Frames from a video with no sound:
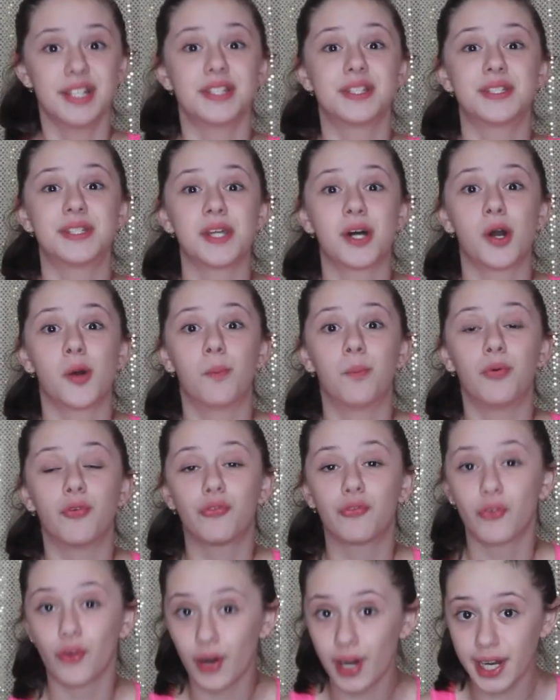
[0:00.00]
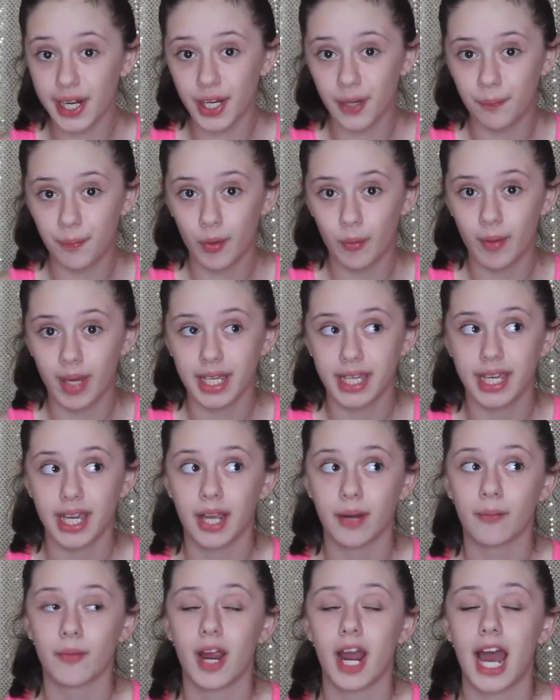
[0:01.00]
so before I open my
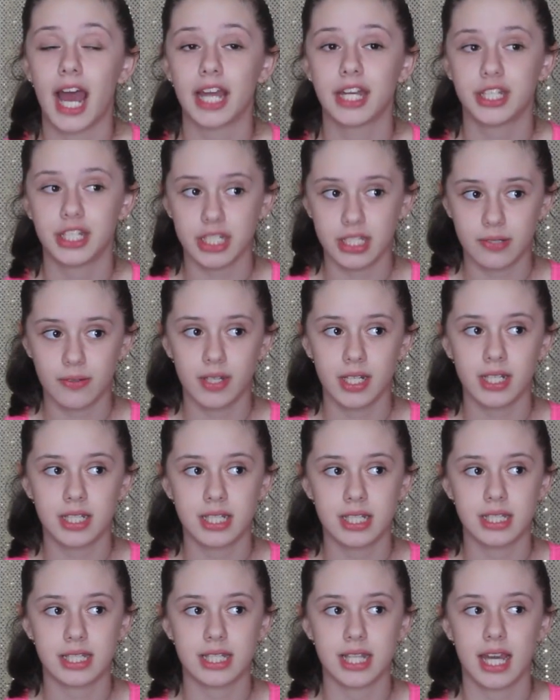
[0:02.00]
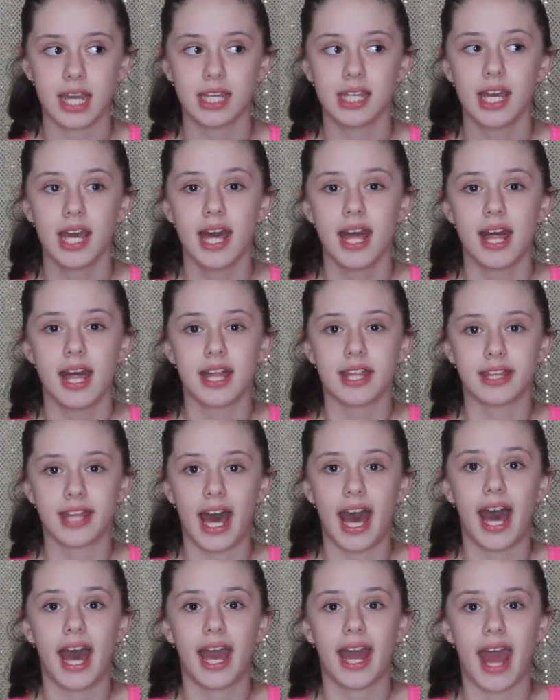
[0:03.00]
camera, I just wanted to say
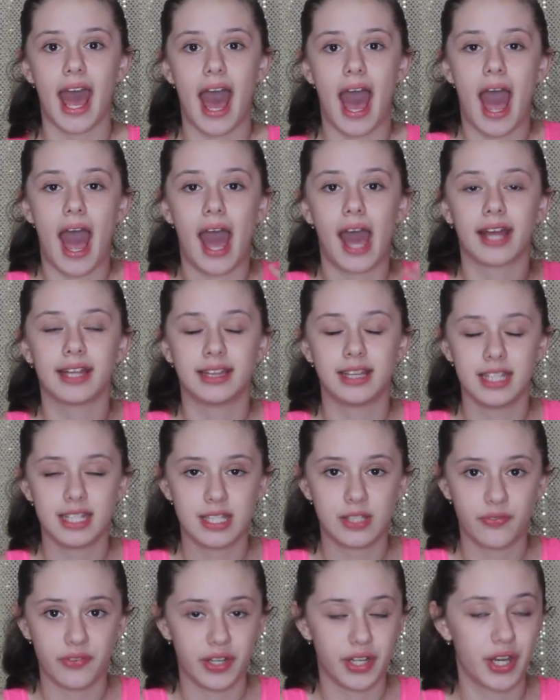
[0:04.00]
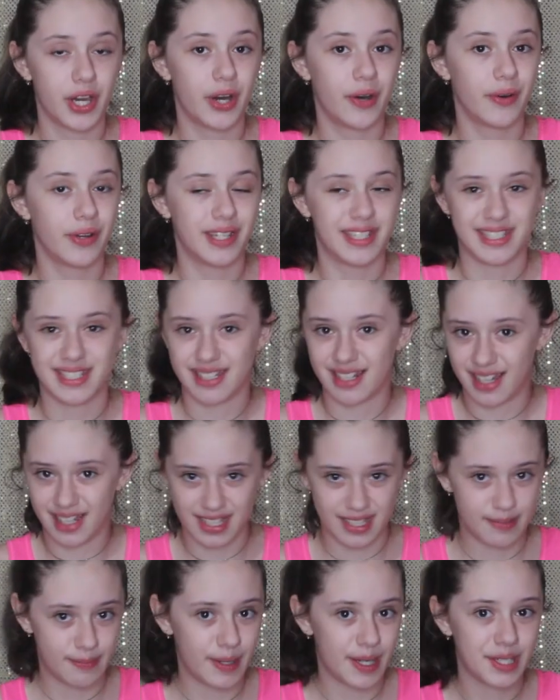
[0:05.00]
that this video is
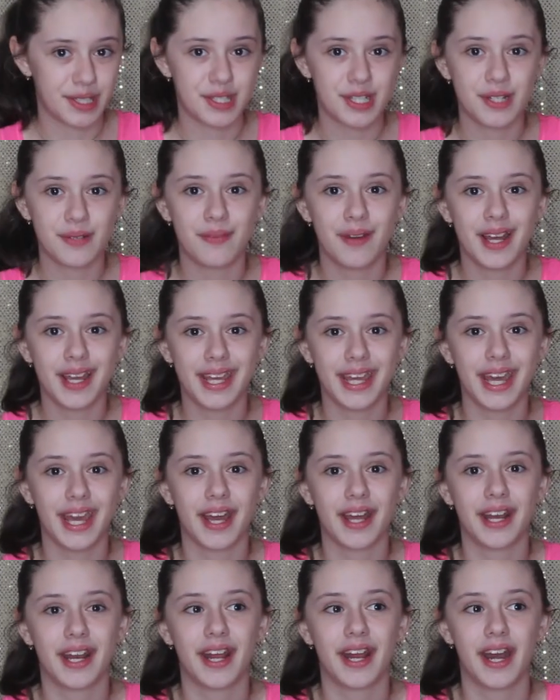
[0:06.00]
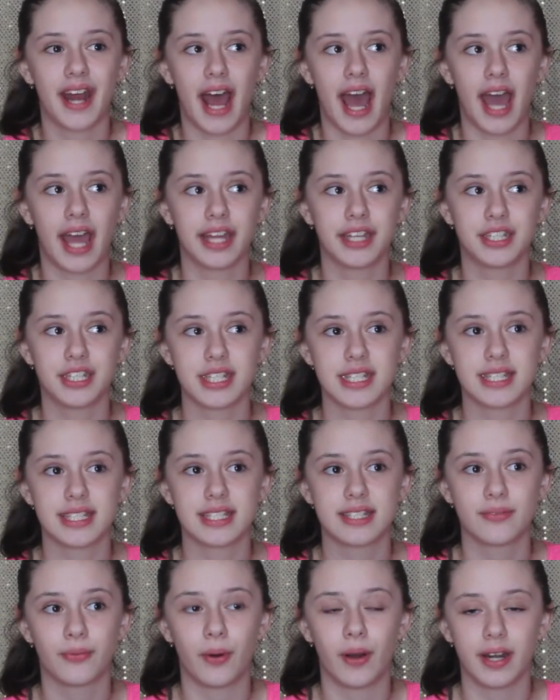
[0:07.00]
not sponsored by Canon. I
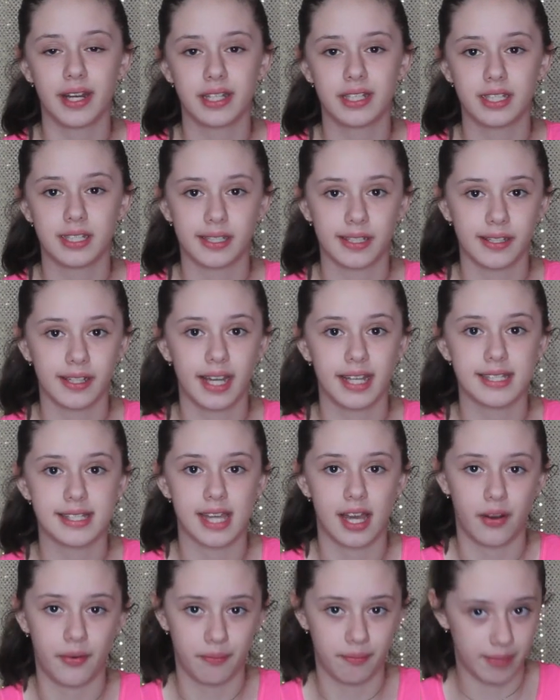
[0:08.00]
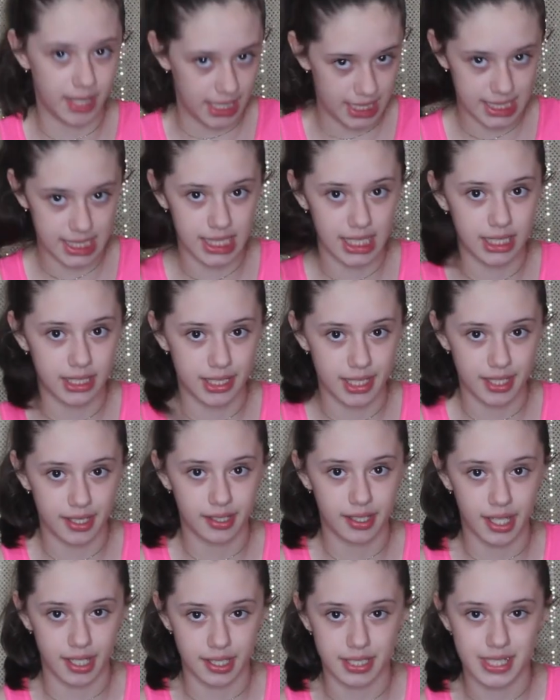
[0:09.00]
just wanted to show you guys how amazing
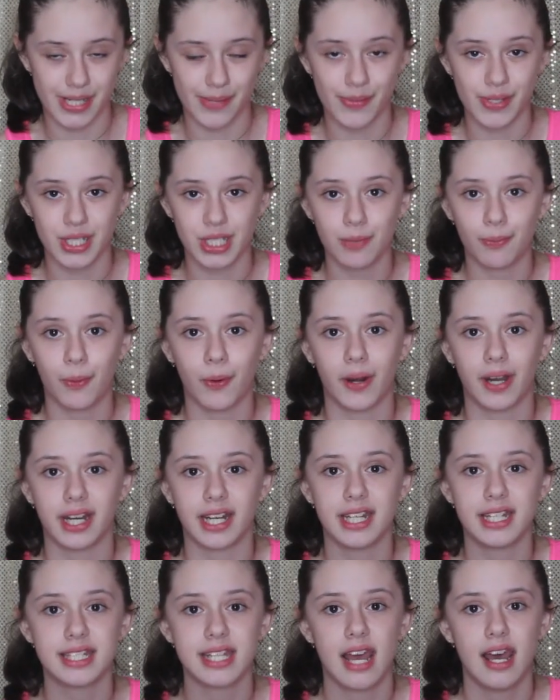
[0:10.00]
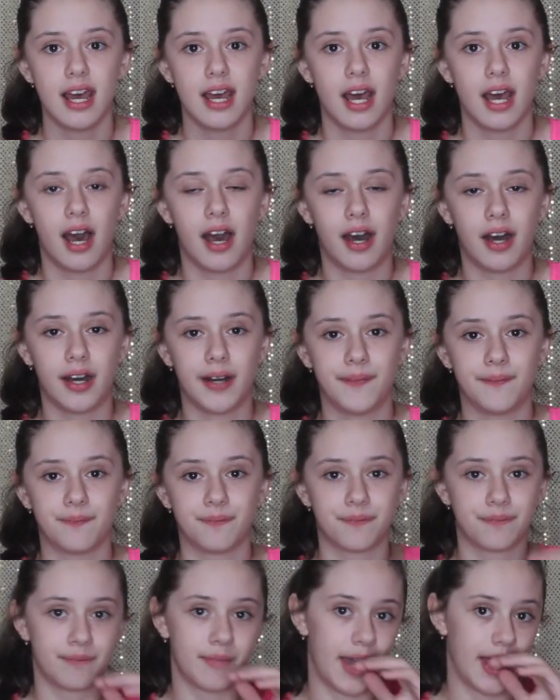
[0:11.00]
their customer support is.
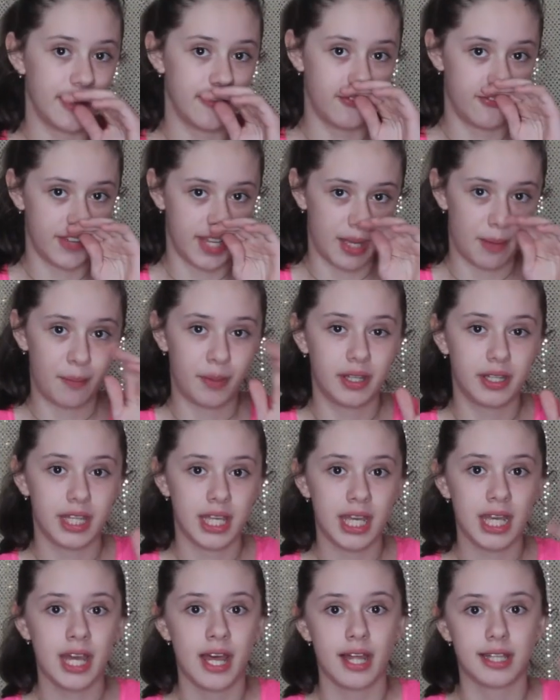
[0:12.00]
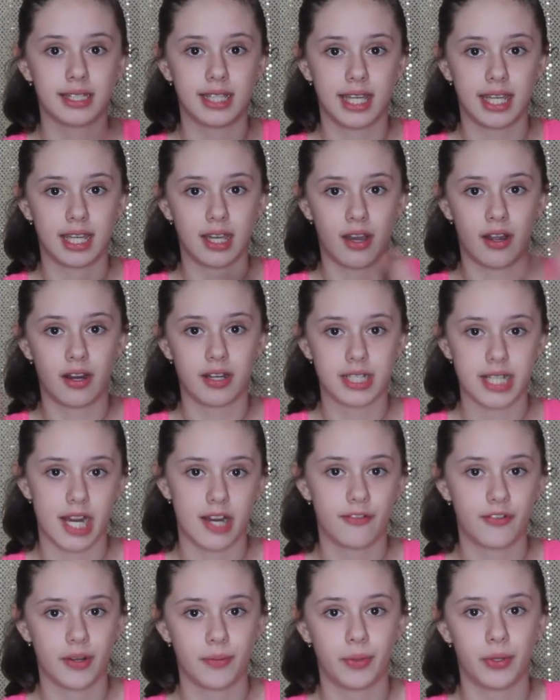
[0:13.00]
My family, like our
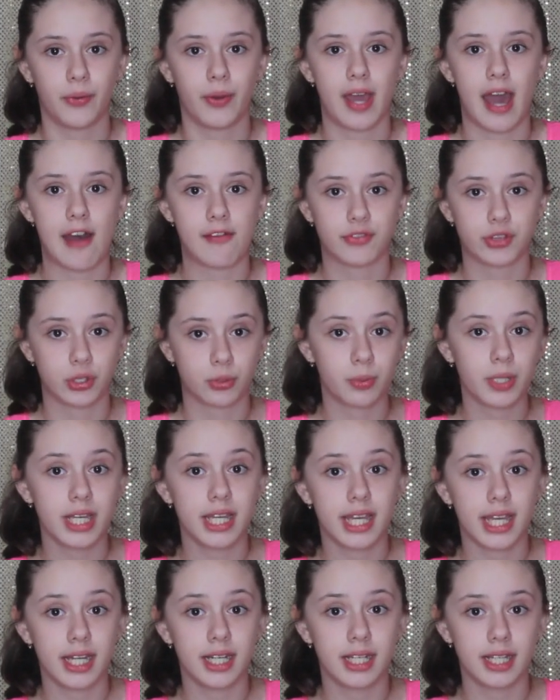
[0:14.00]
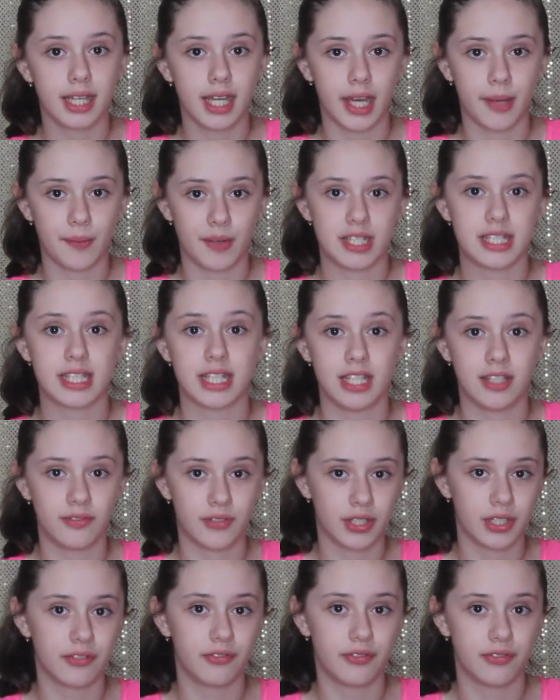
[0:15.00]
entire family, we have three Canon cameras.
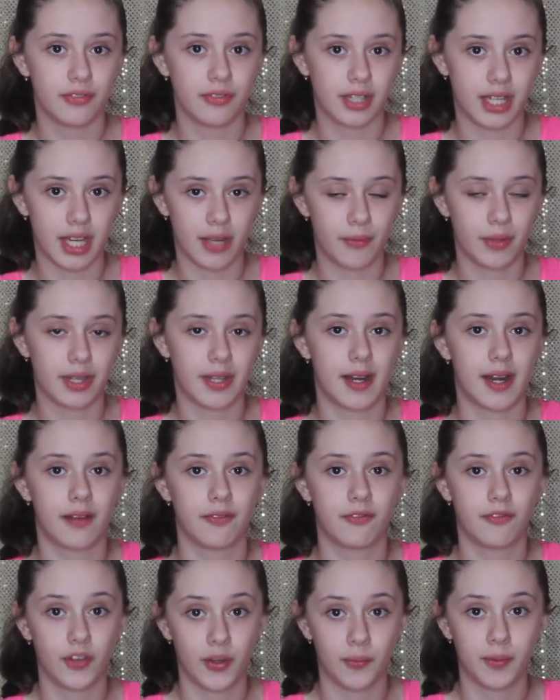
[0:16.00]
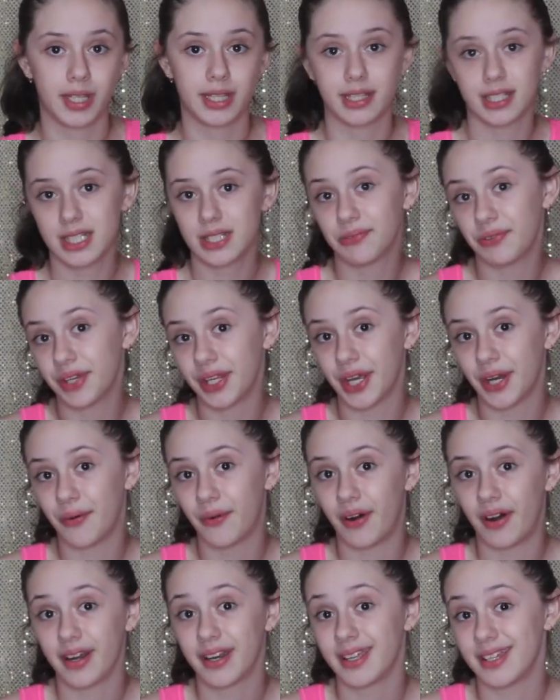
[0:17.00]
Even the camera that I'm filming this video
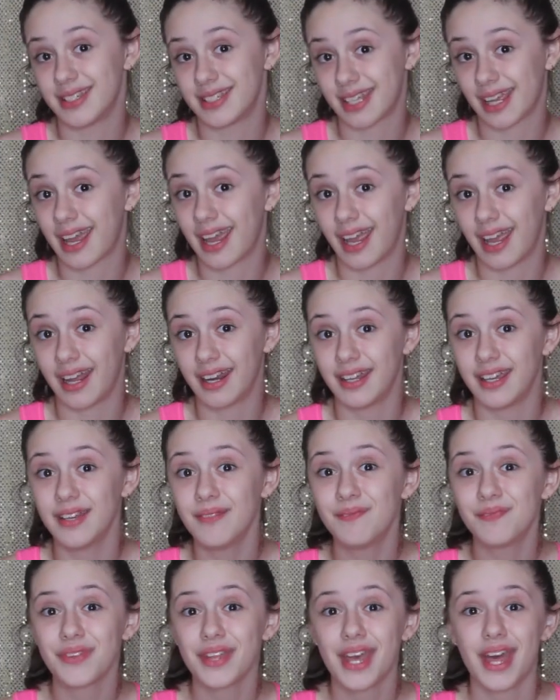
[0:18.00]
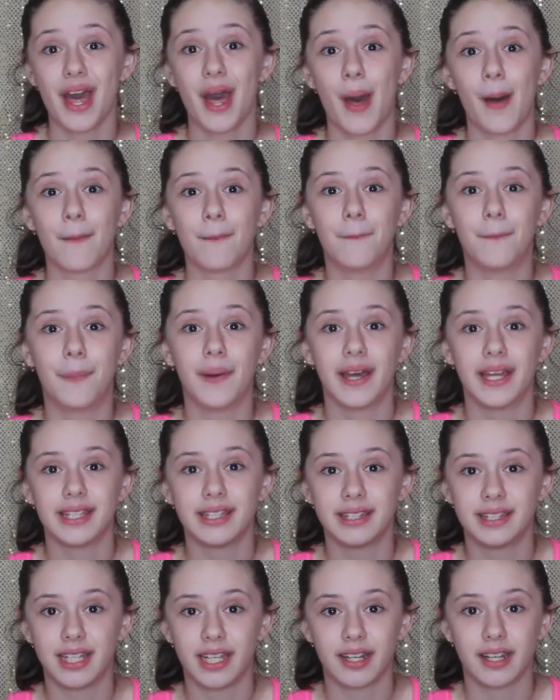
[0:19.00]
on is a Canon.
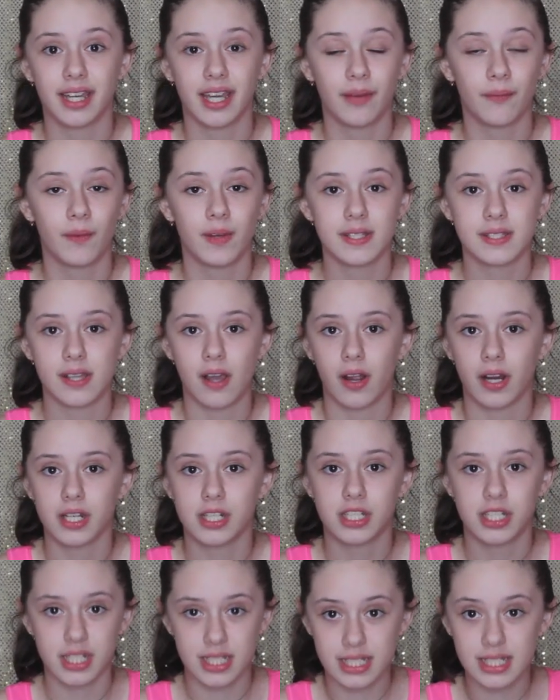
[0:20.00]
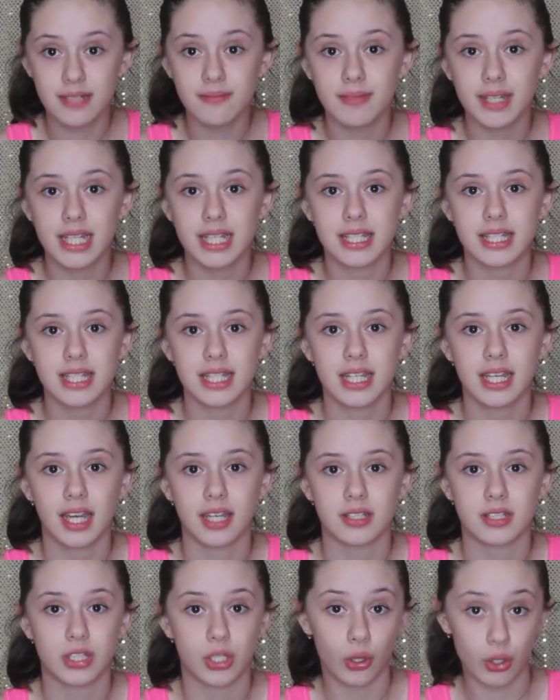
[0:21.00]
But their cameras are just amazing
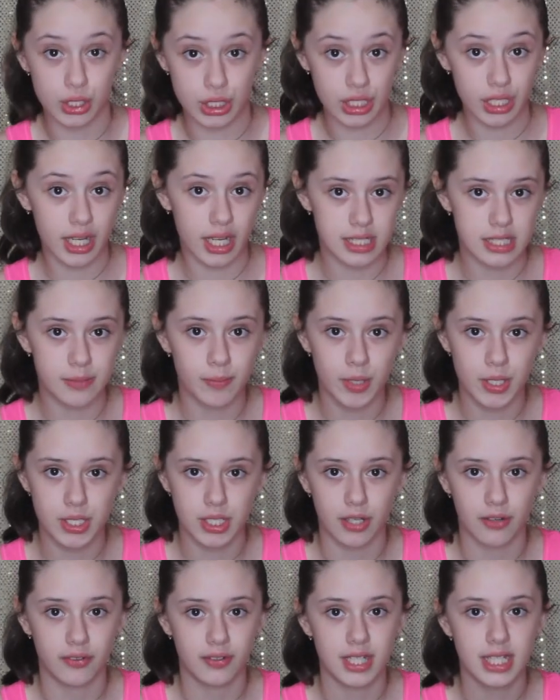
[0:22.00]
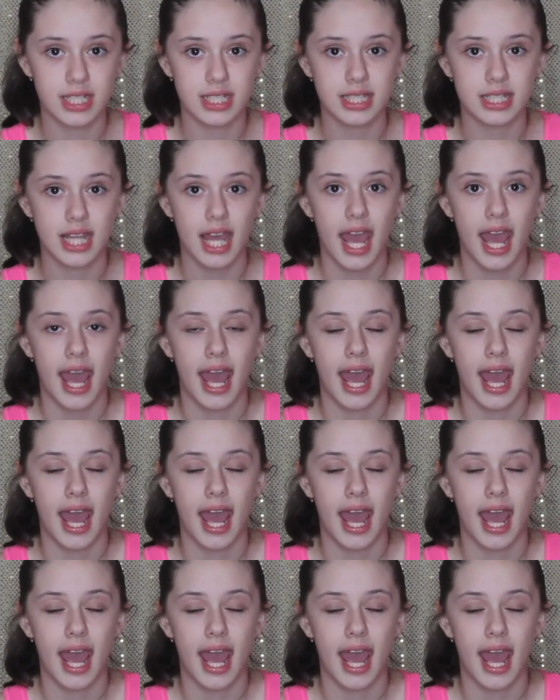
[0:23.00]
and so is their customer service.